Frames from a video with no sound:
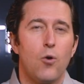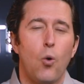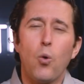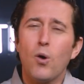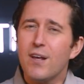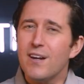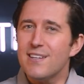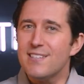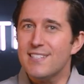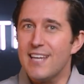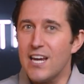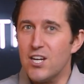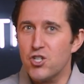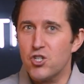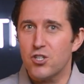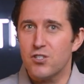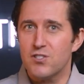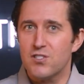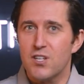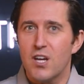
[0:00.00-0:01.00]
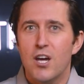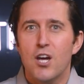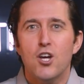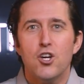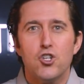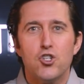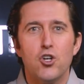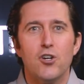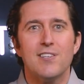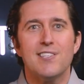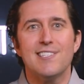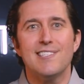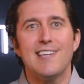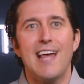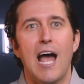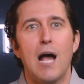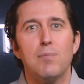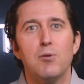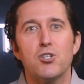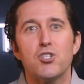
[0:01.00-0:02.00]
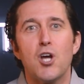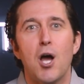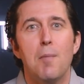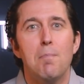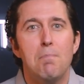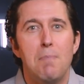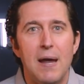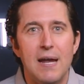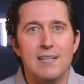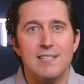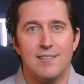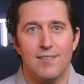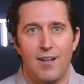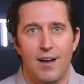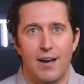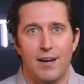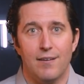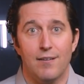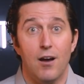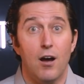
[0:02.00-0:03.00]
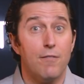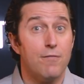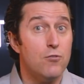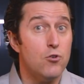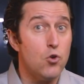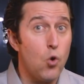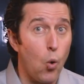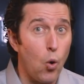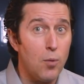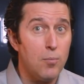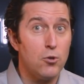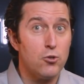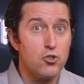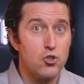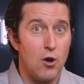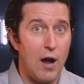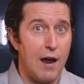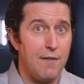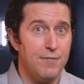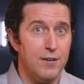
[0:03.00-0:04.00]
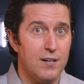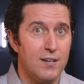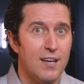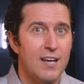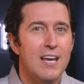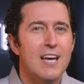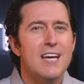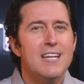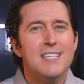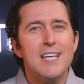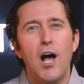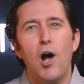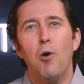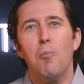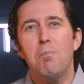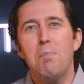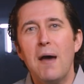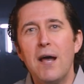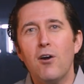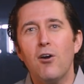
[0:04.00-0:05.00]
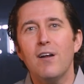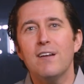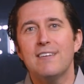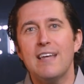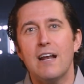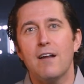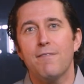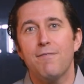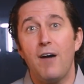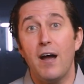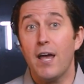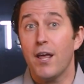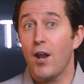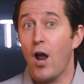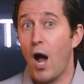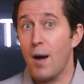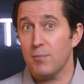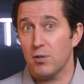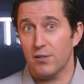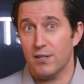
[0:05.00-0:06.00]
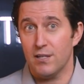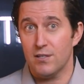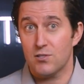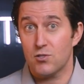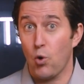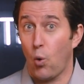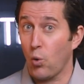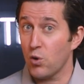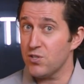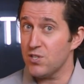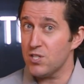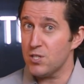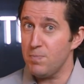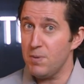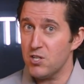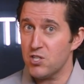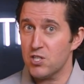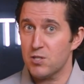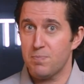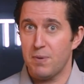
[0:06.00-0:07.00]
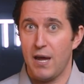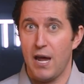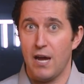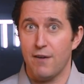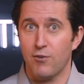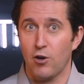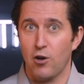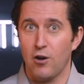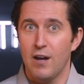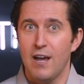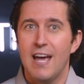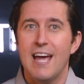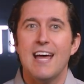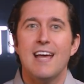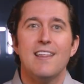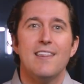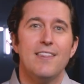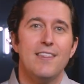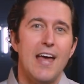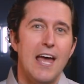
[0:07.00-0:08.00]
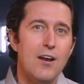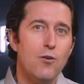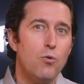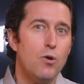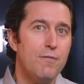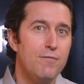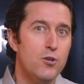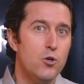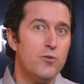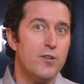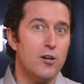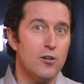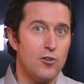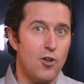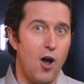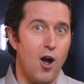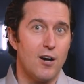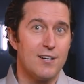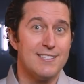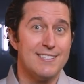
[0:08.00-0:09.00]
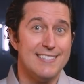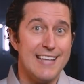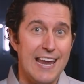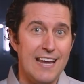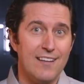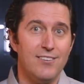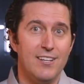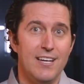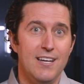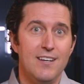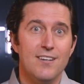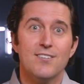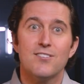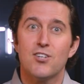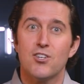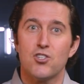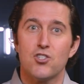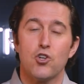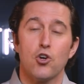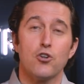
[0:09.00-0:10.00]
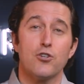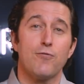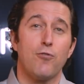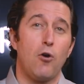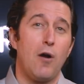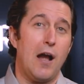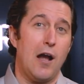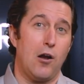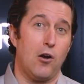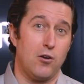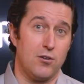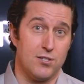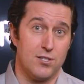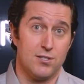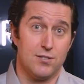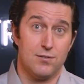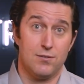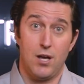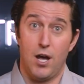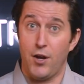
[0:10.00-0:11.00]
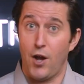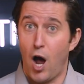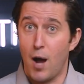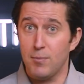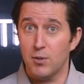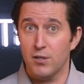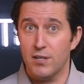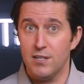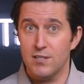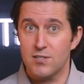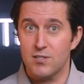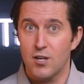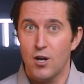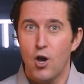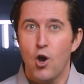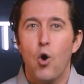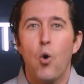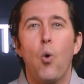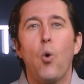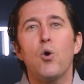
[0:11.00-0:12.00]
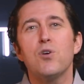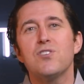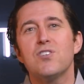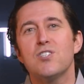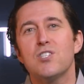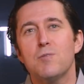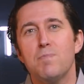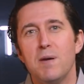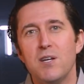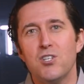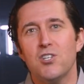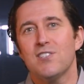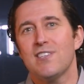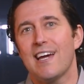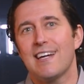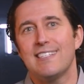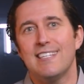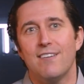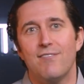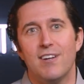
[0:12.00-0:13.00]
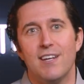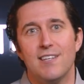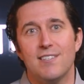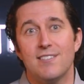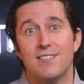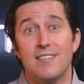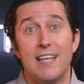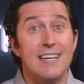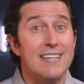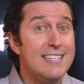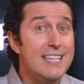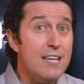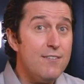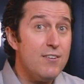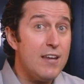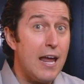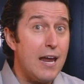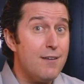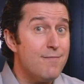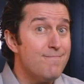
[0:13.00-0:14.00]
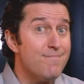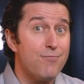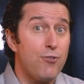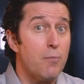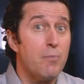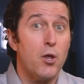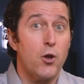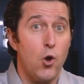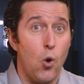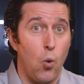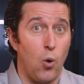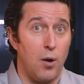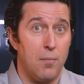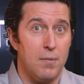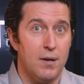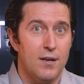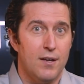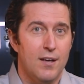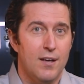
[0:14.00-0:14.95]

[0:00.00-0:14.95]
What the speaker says: Organizations should establish a baseline of normal traffic to help better identify anomalies or suspicious behavior, then review their logs daily to search for errors, anomalies, or suspicious activities that deviate from the norm.